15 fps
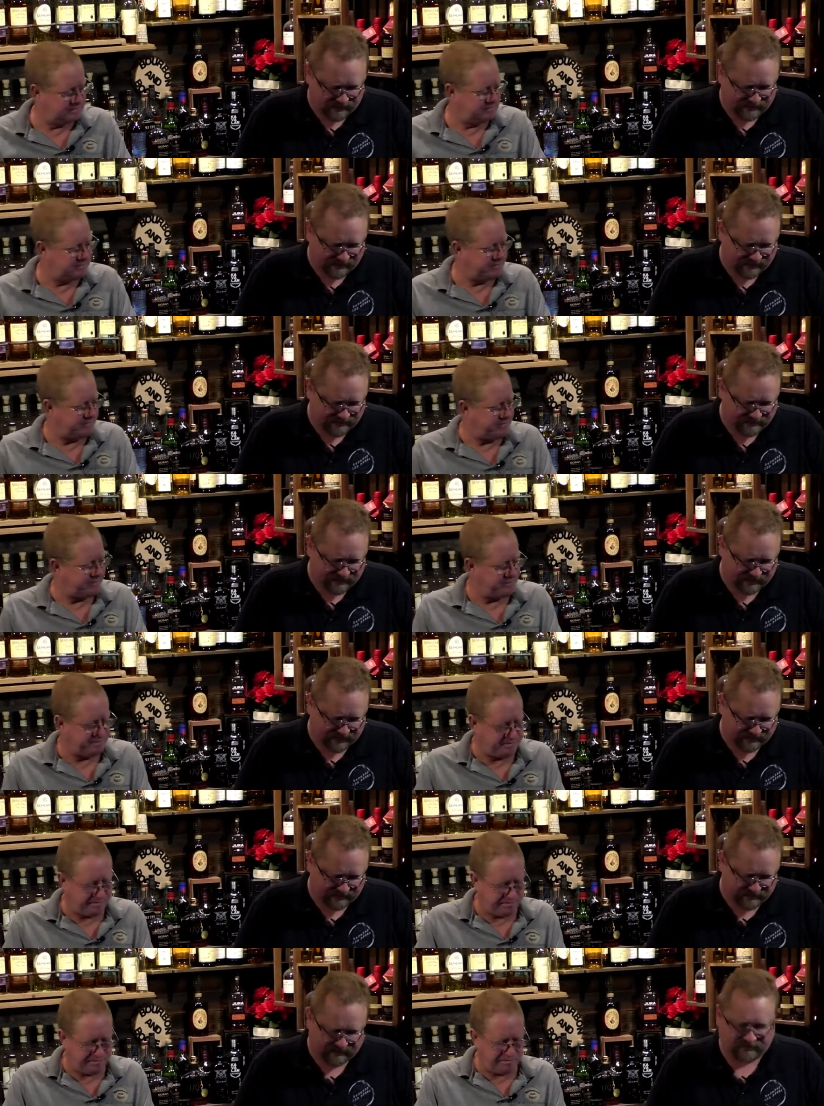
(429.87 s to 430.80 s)
Speaker 1: I think it's
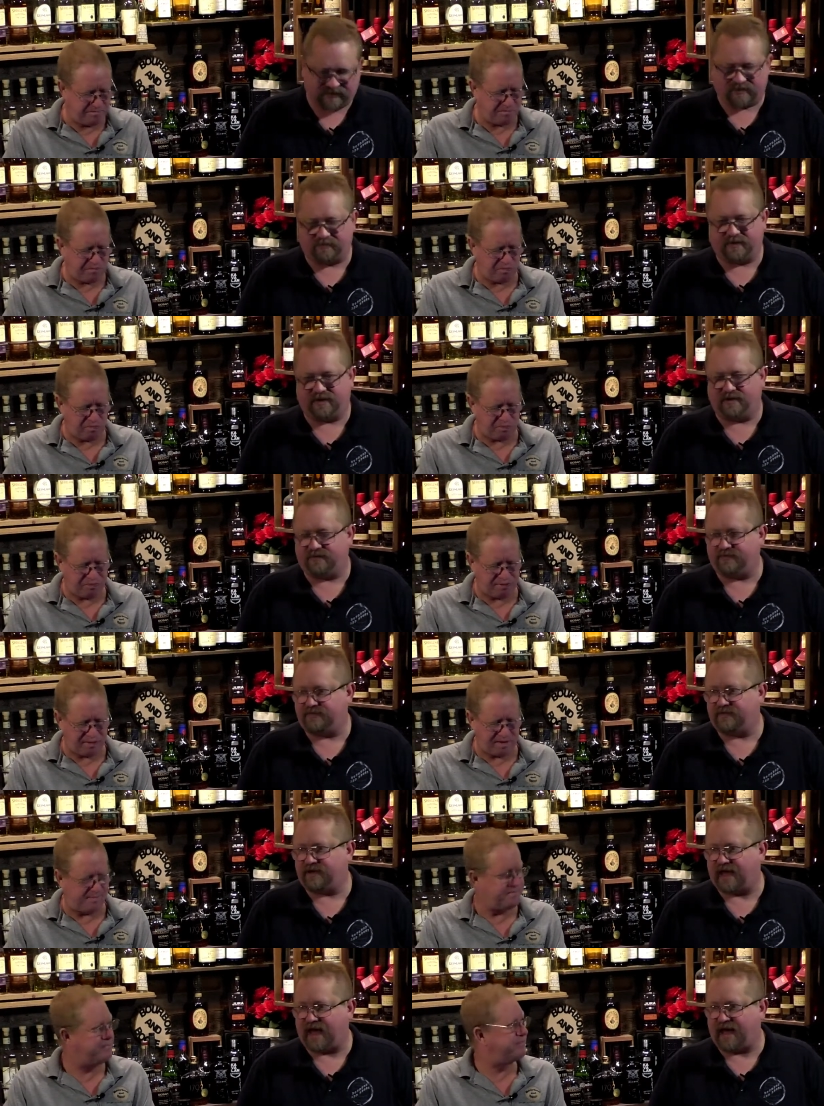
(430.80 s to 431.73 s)
got a little bit
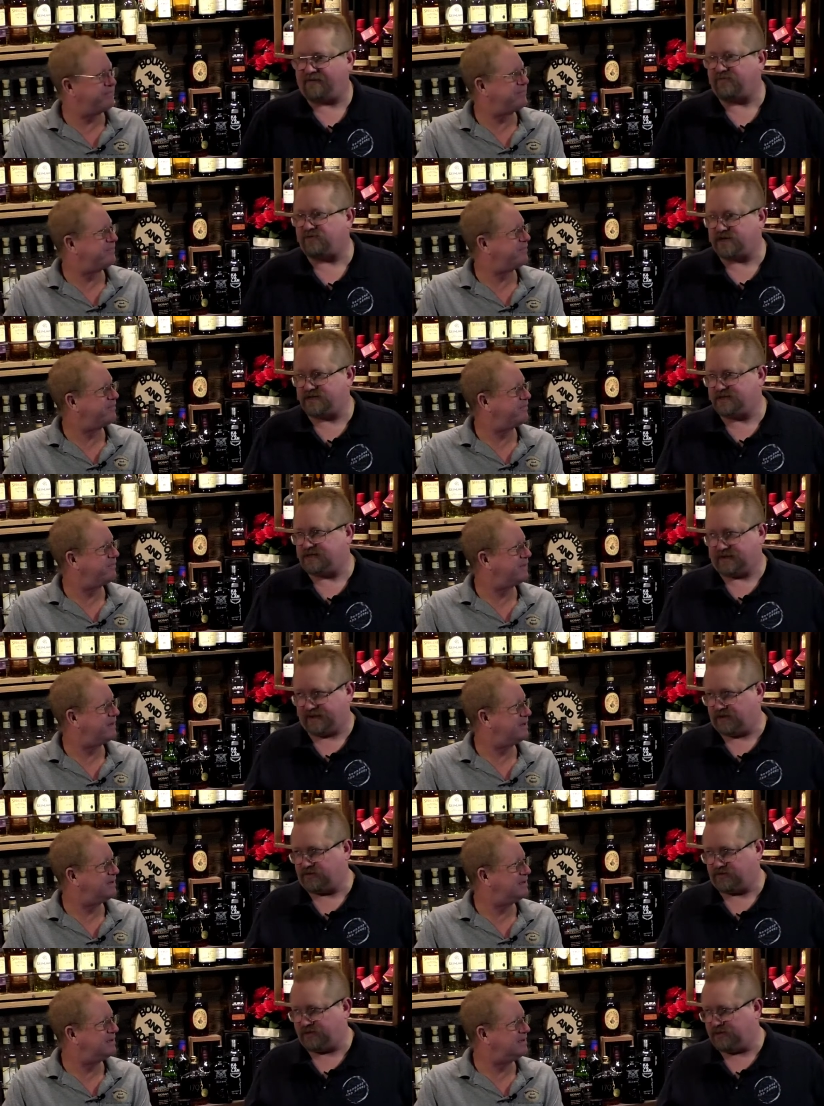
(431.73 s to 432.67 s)
of average
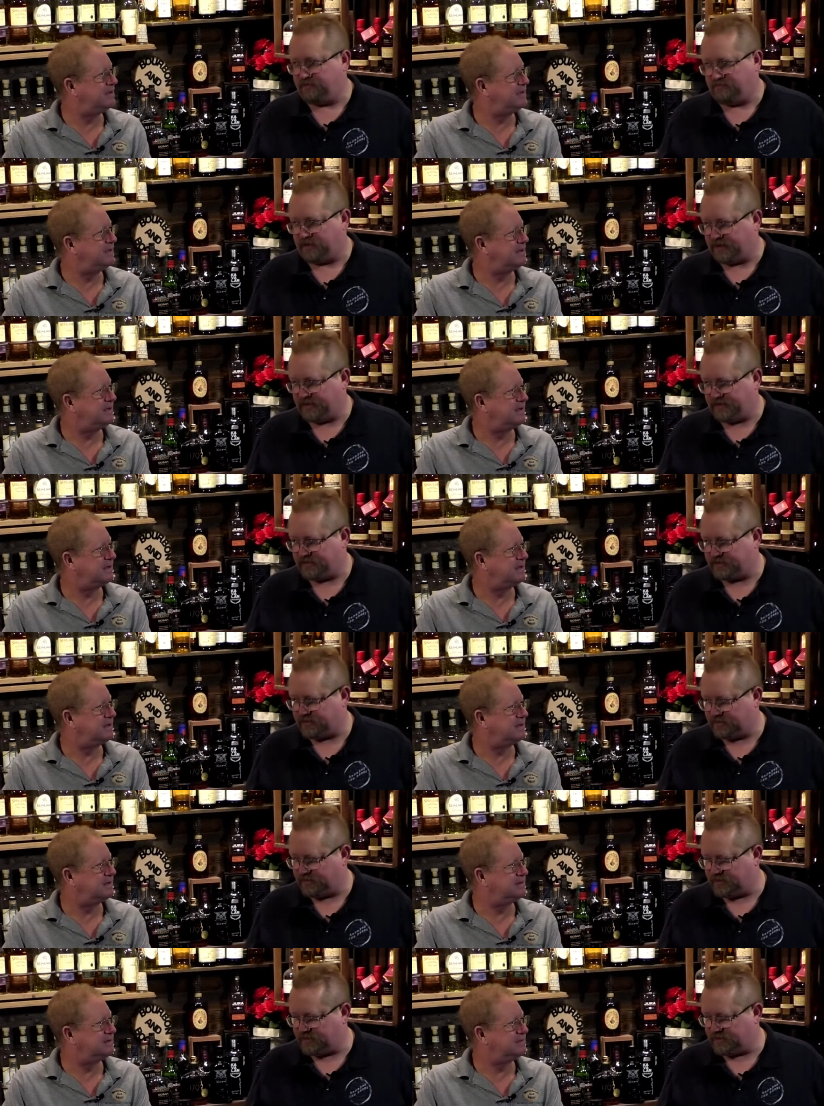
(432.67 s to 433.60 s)
lingering bite
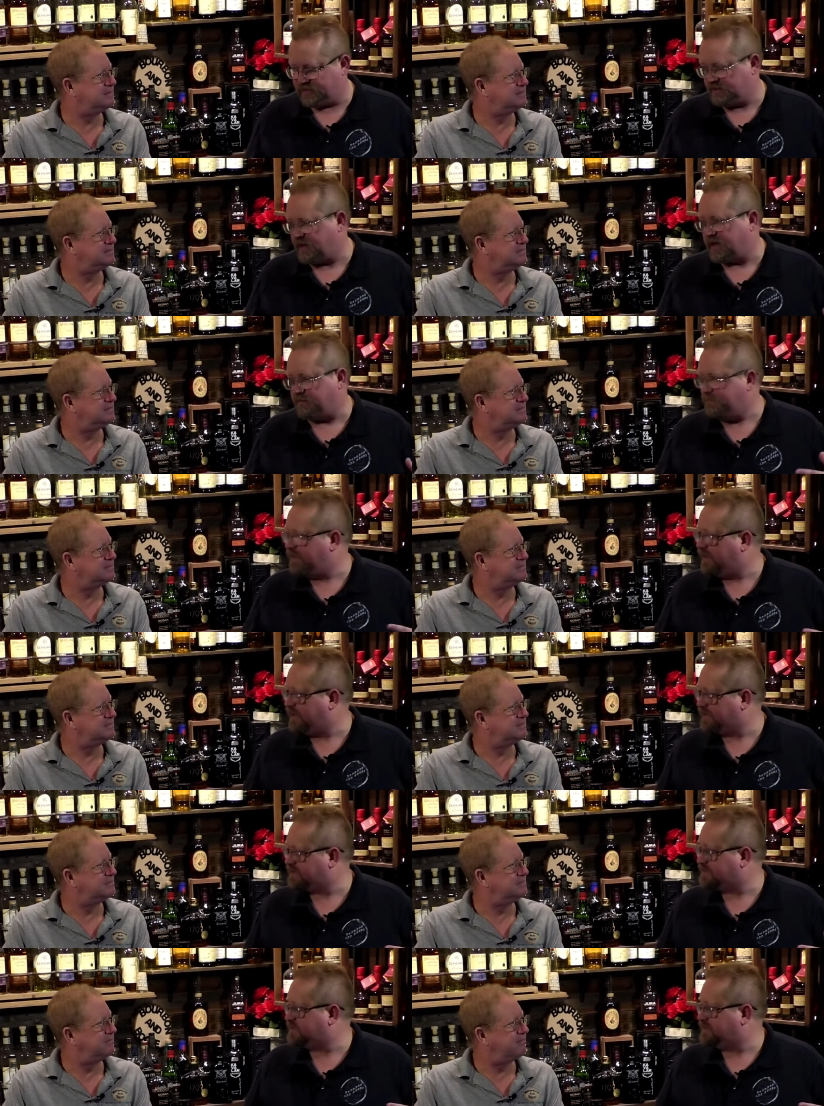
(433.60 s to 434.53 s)
to it, not
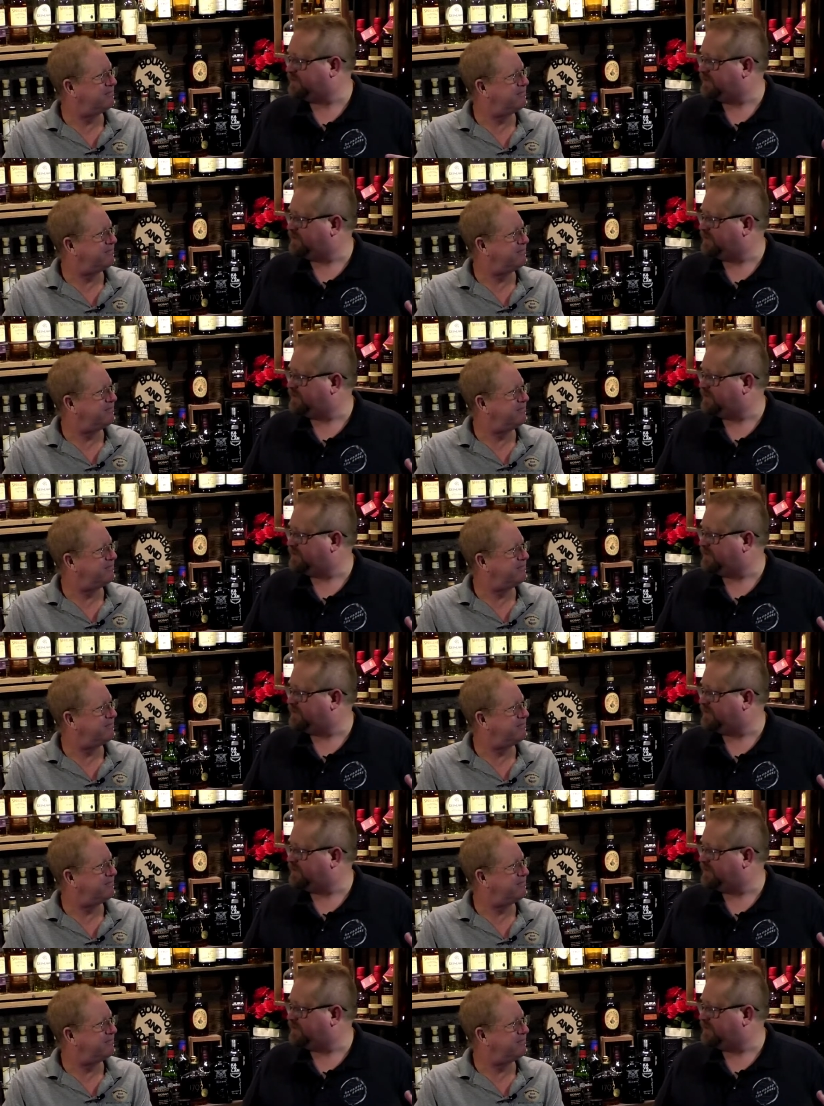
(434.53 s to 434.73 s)
much.